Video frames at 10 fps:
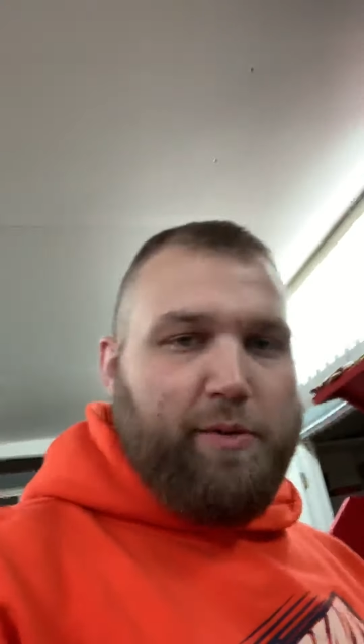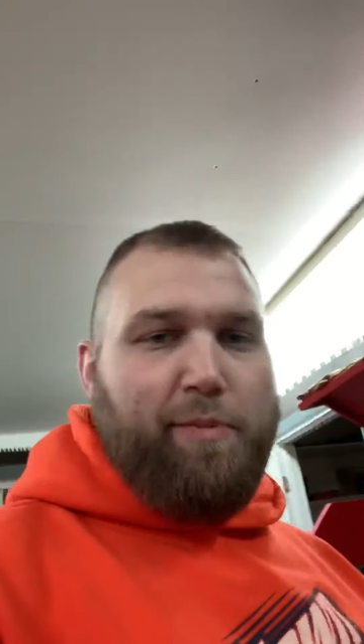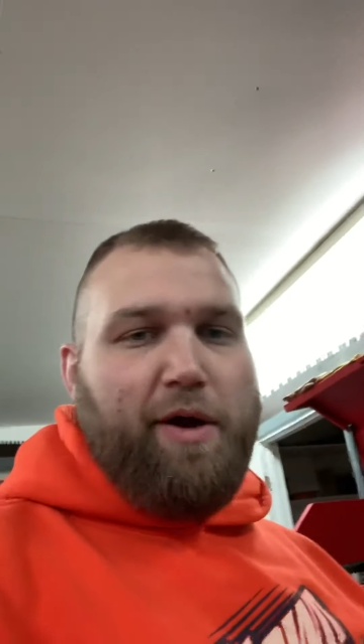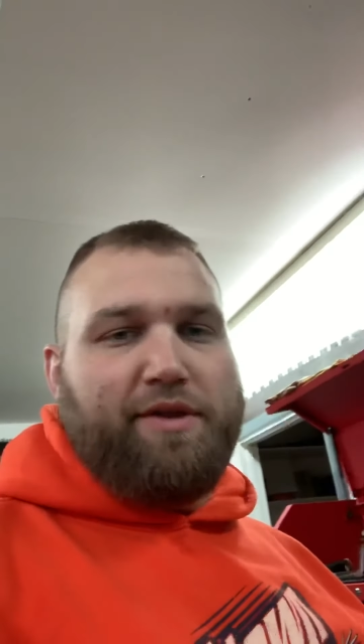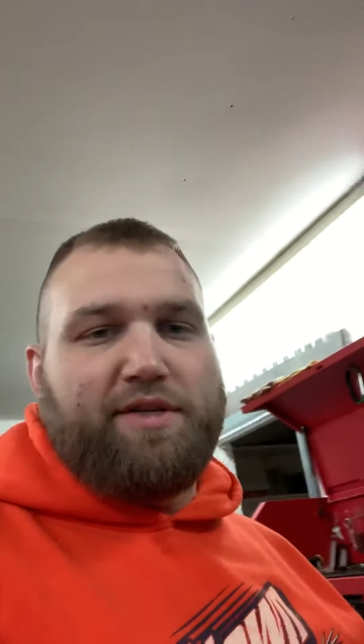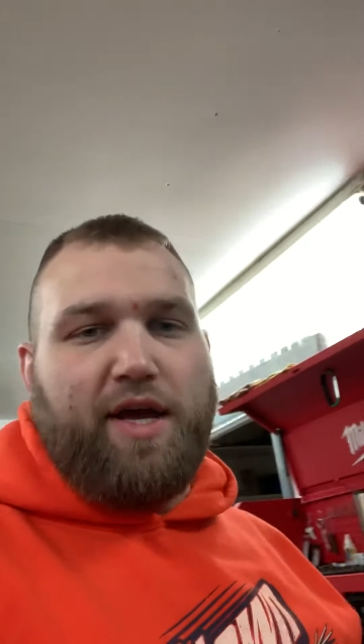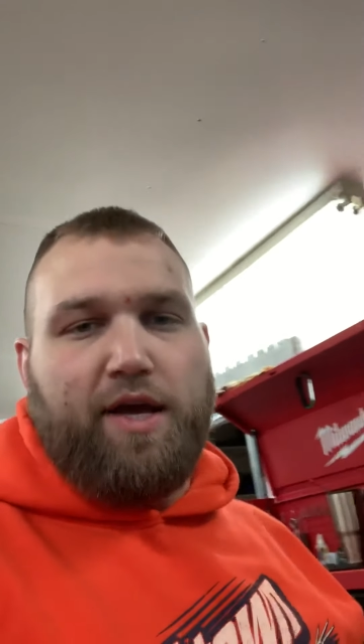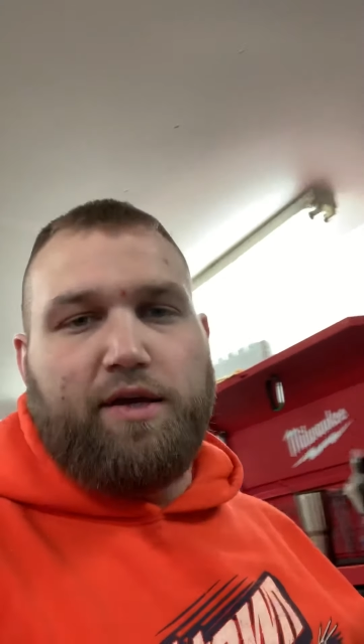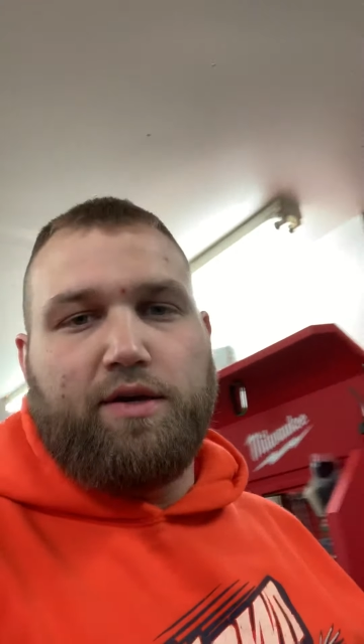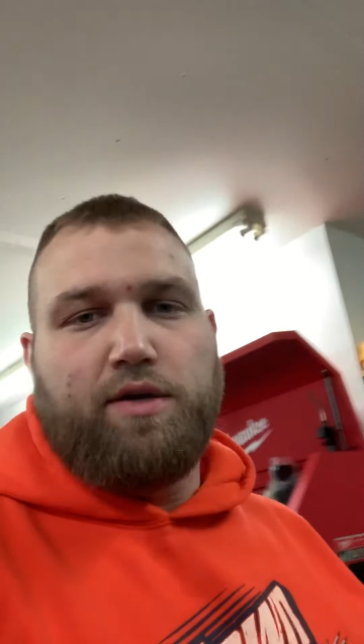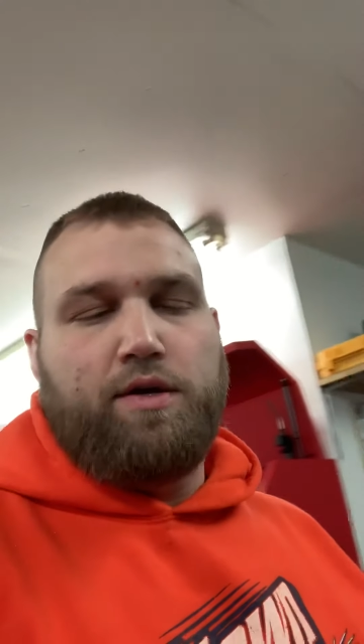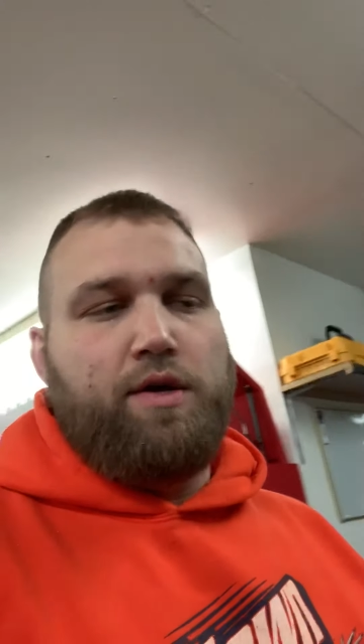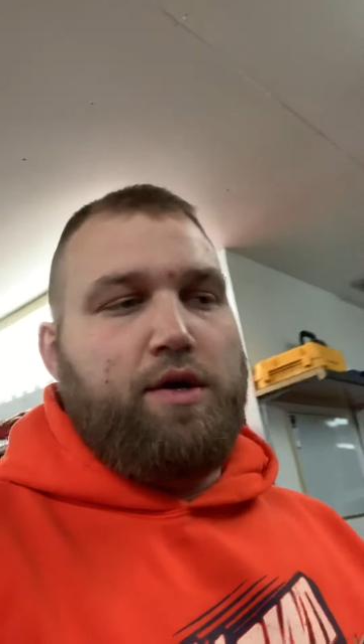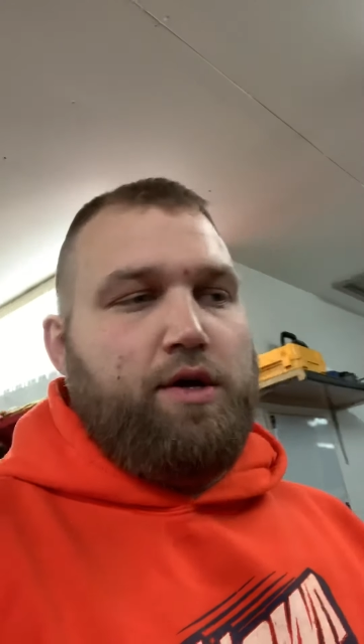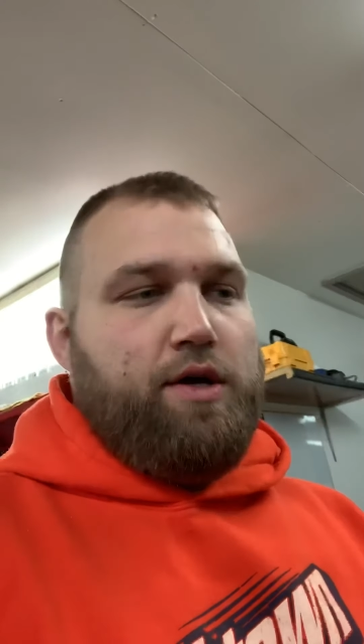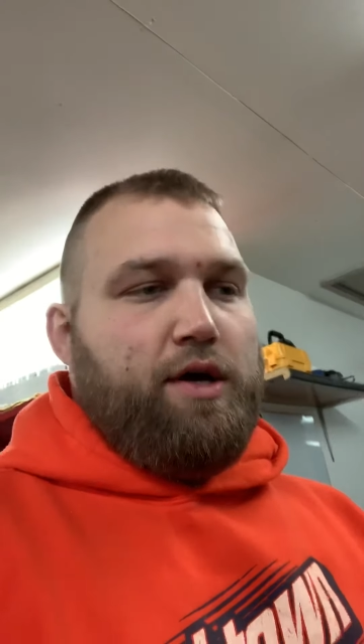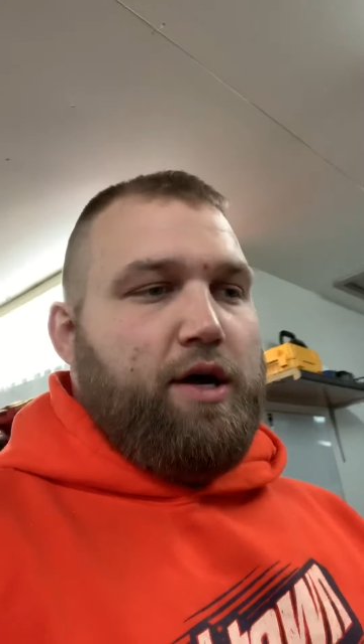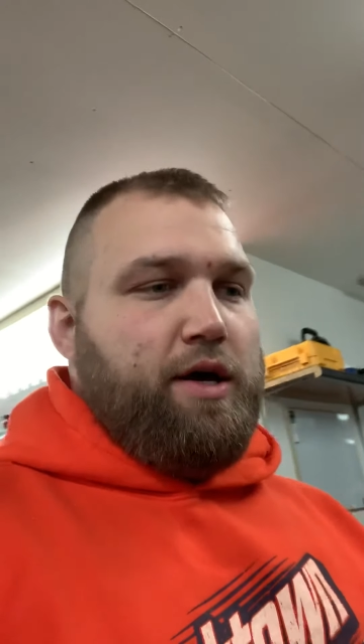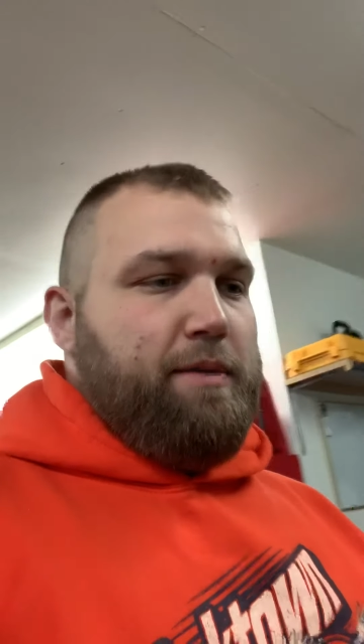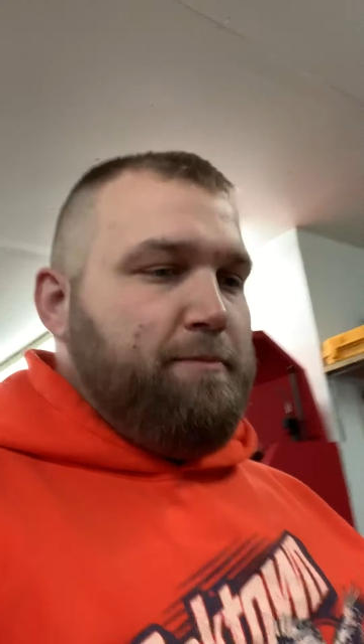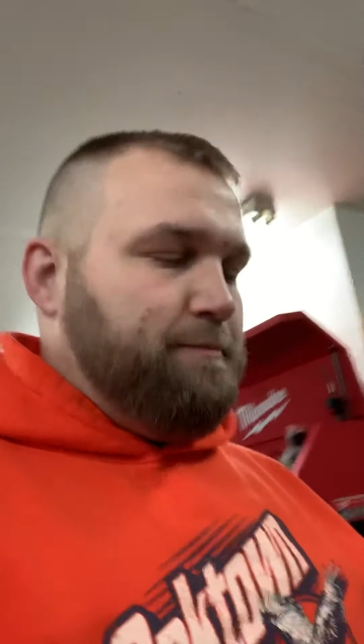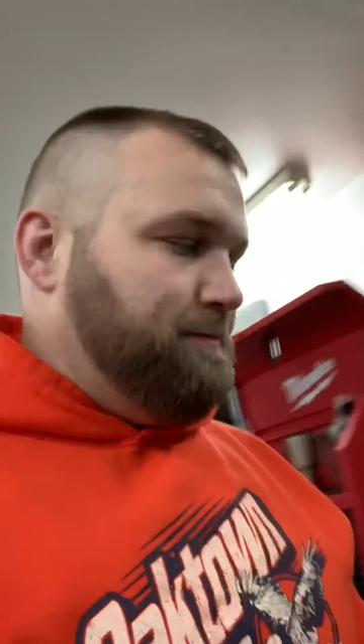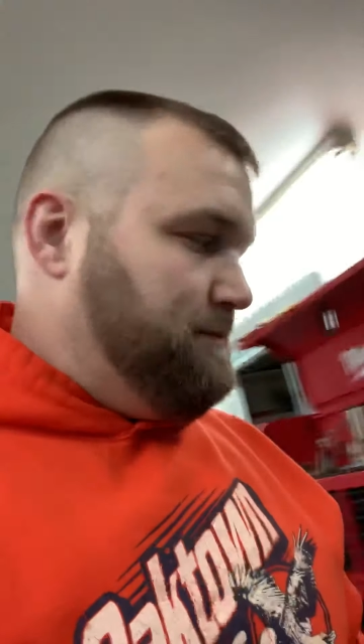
repaint the tank, and